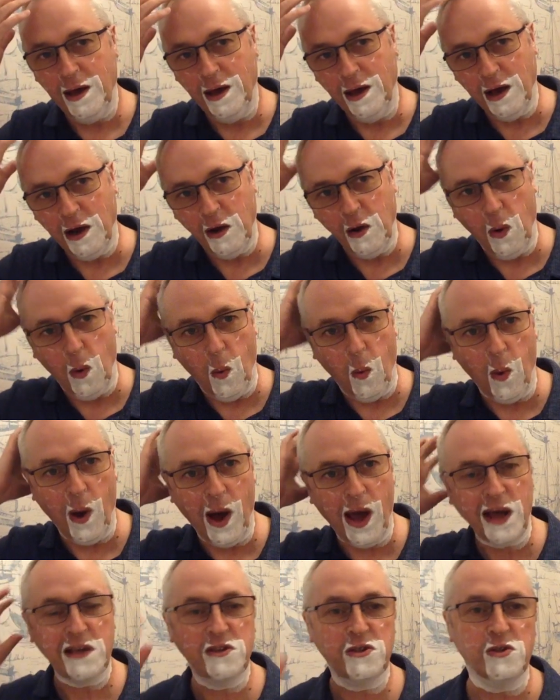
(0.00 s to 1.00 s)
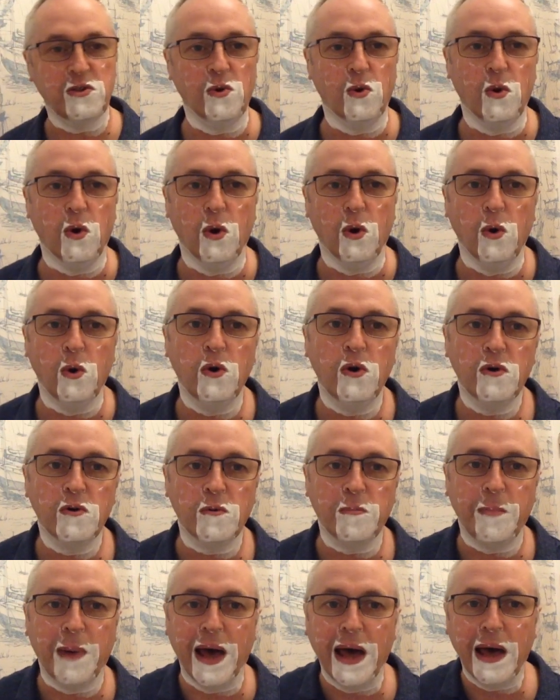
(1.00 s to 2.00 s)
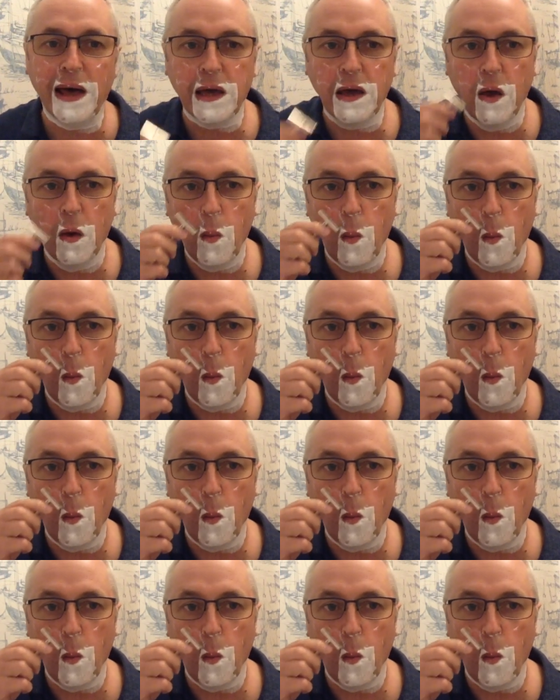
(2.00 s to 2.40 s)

and waxed or oiled back.